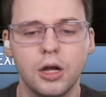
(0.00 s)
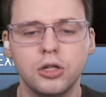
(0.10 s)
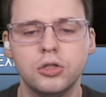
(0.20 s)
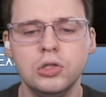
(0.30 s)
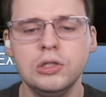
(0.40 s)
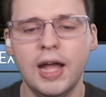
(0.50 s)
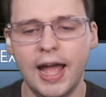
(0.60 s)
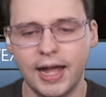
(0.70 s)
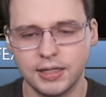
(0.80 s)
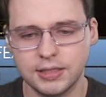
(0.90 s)
A good
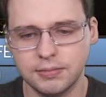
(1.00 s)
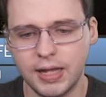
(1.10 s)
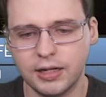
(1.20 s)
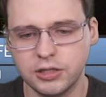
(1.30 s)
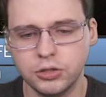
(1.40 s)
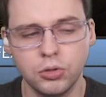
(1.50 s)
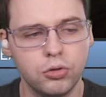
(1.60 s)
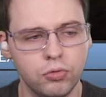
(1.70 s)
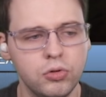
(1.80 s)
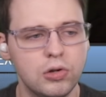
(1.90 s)
axe. Yeah, because you
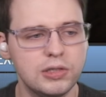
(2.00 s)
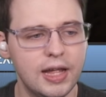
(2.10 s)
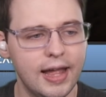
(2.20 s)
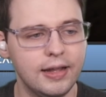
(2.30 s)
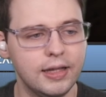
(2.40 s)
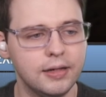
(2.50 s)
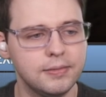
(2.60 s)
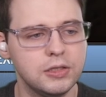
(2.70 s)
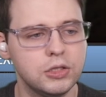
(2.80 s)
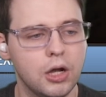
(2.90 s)
threw yours at Helya.
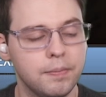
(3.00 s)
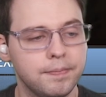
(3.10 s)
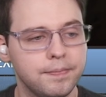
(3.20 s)
Good job.